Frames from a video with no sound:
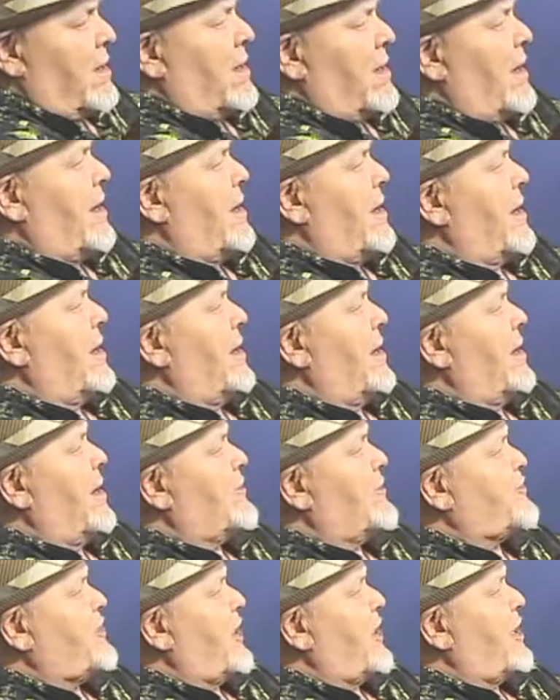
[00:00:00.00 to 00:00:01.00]

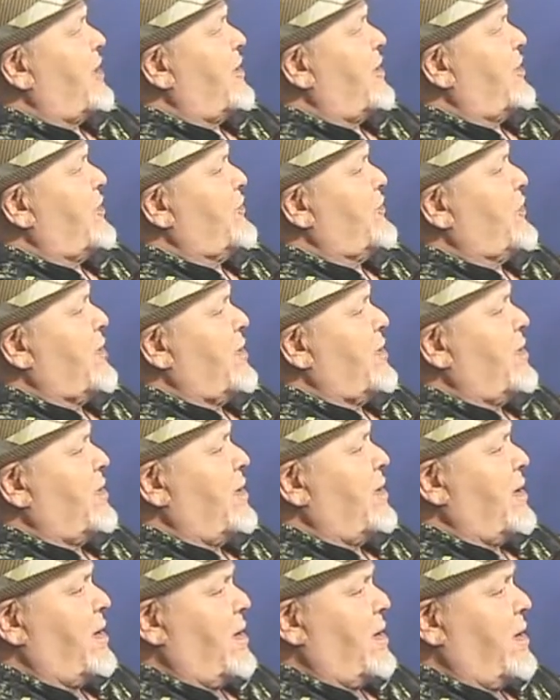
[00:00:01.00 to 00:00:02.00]
Little
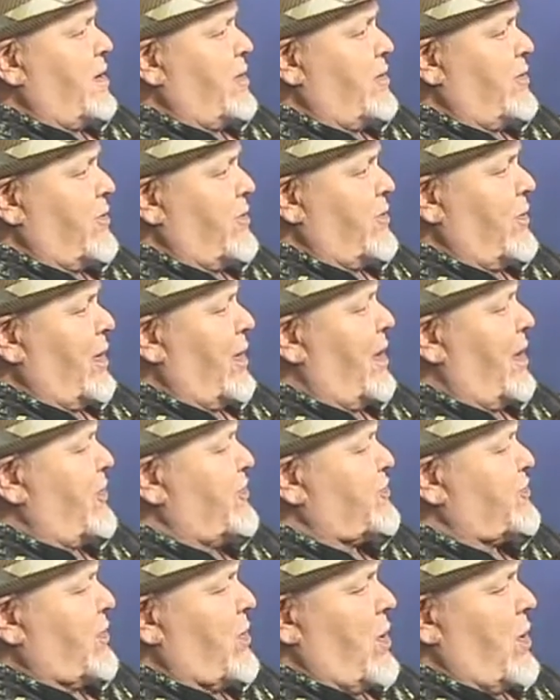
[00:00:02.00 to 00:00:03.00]
children need to
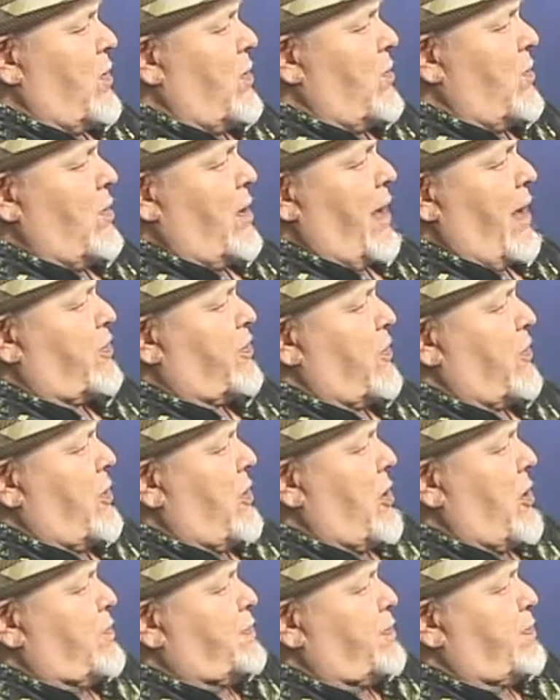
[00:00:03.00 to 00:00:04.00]
rest, so don't let
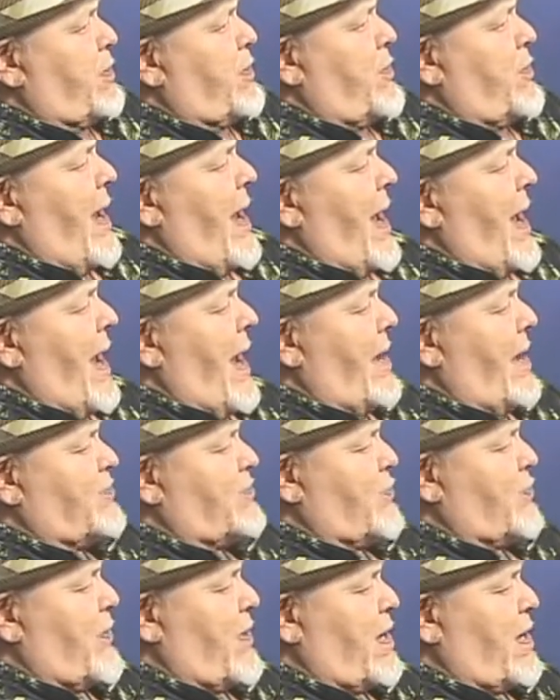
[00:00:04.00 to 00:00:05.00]
those blue
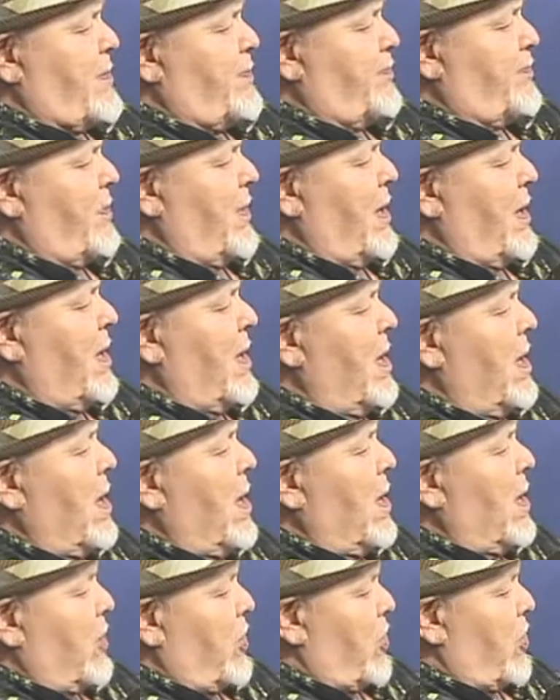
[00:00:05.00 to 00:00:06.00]
eyes weep.
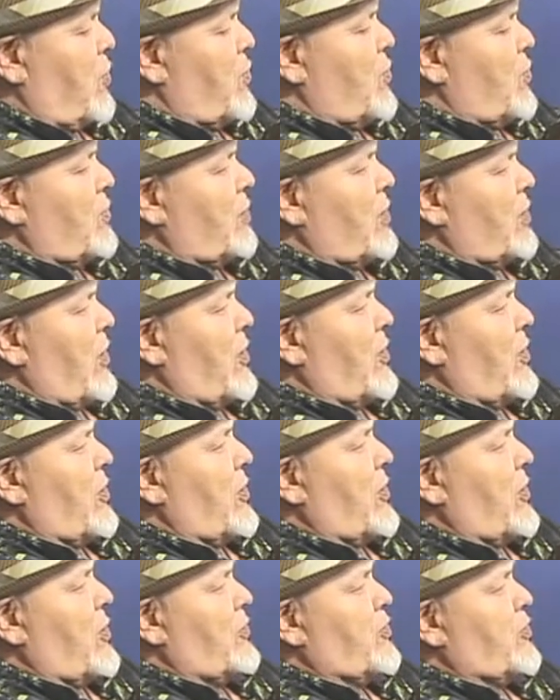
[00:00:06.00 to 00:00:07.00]
You
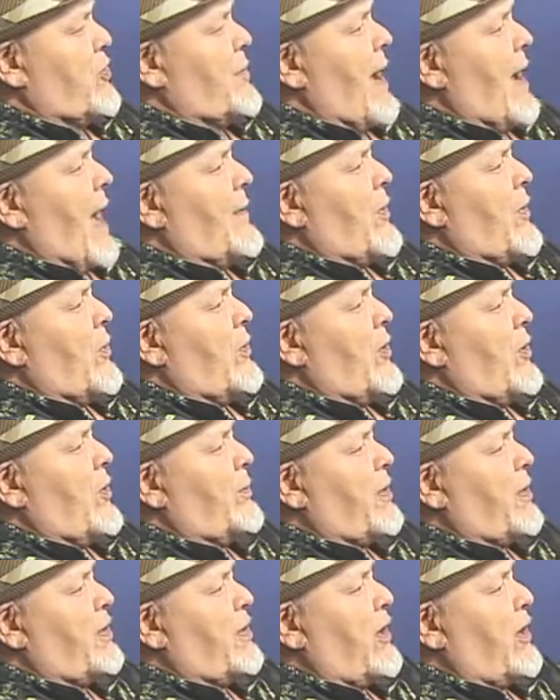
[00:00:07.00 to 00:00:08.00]
know your mama will
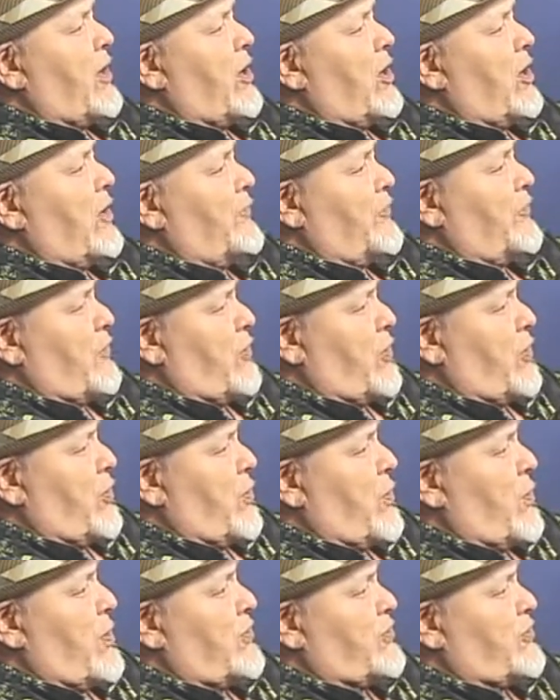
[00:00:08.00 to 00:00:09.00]
be there for
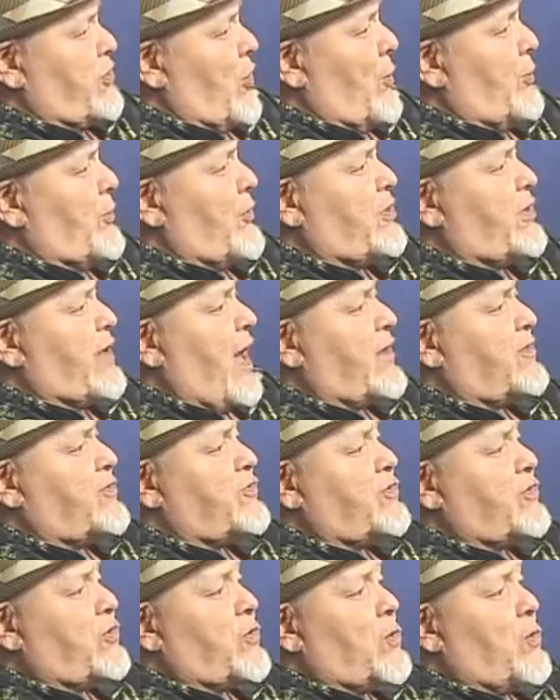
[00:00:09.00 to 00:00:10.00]
you, and she'll protect
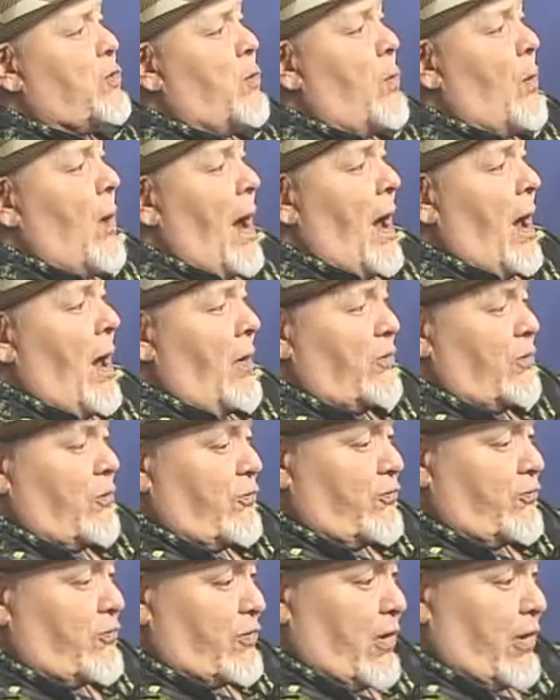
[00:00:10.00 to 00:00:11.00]
you while you
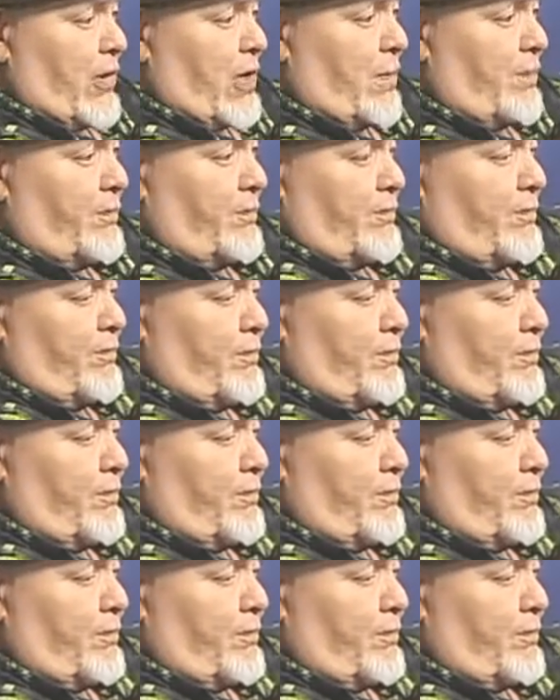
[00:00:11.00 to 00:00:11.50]
sleep.